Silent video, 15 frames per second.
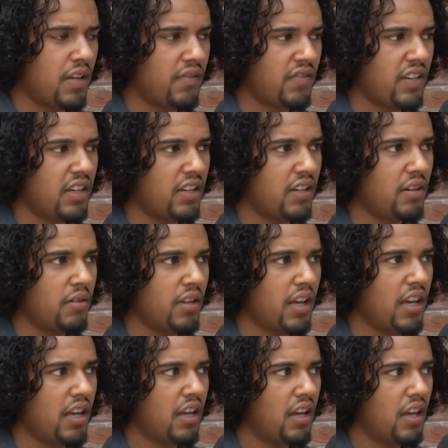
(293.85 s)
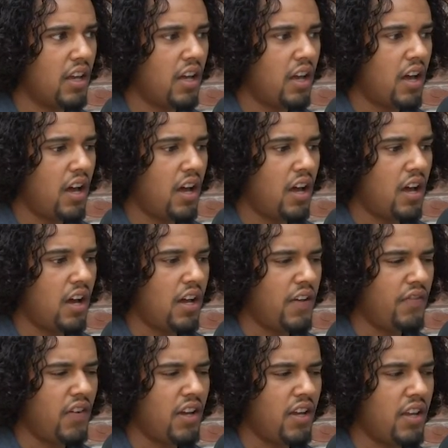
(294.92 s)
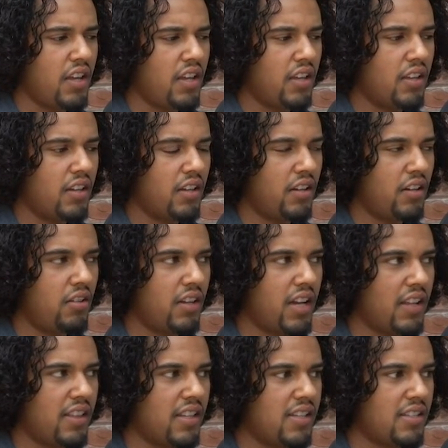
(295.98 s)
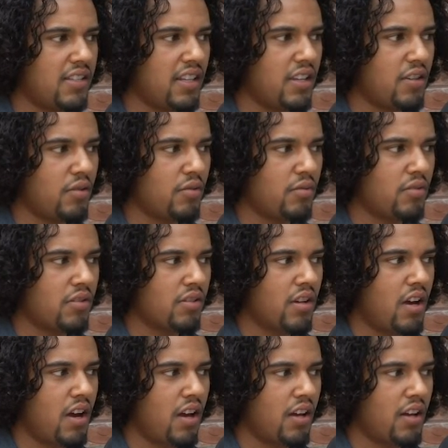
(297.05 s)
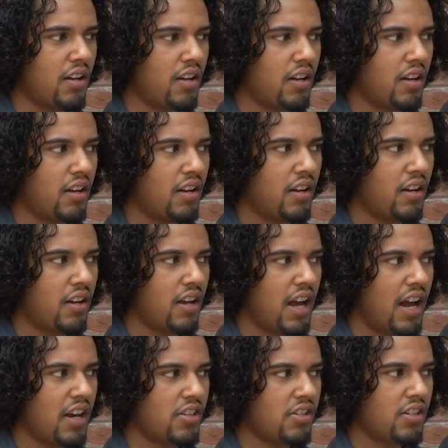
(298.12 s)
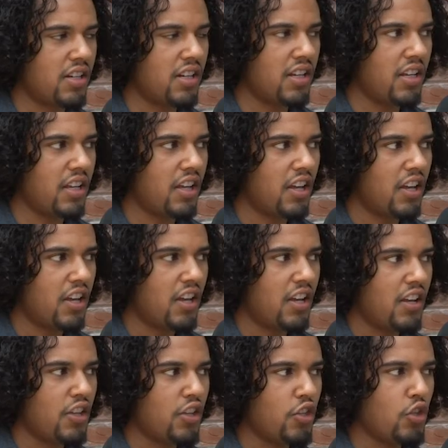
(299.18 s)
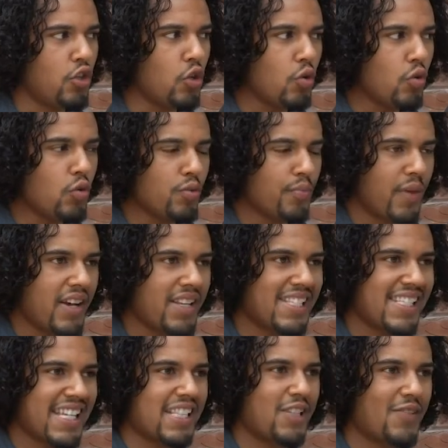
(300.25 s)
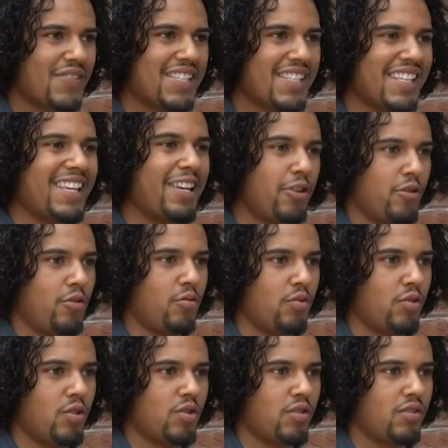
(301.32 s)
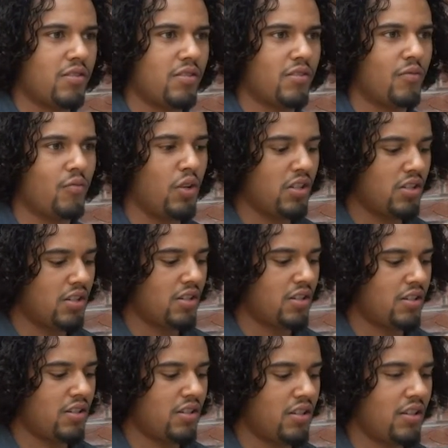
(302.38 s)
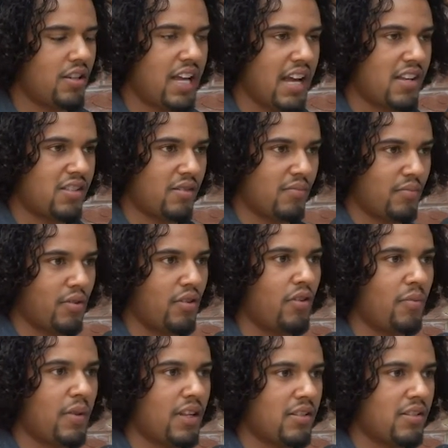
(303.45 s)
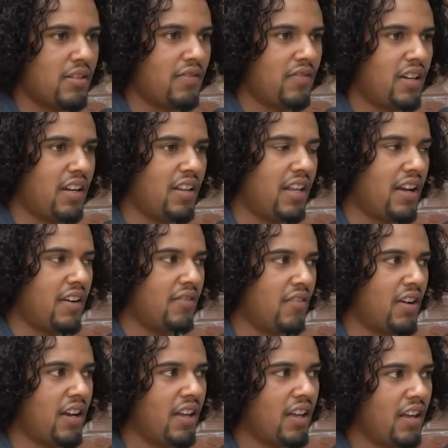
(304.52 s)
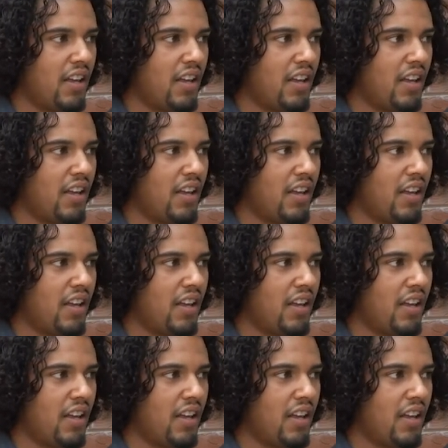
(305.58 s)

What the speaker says: I'm thinking, okay, if I look at these deals, I can actually use my set of skills, which is in gas and plumbing and stuff like that, right?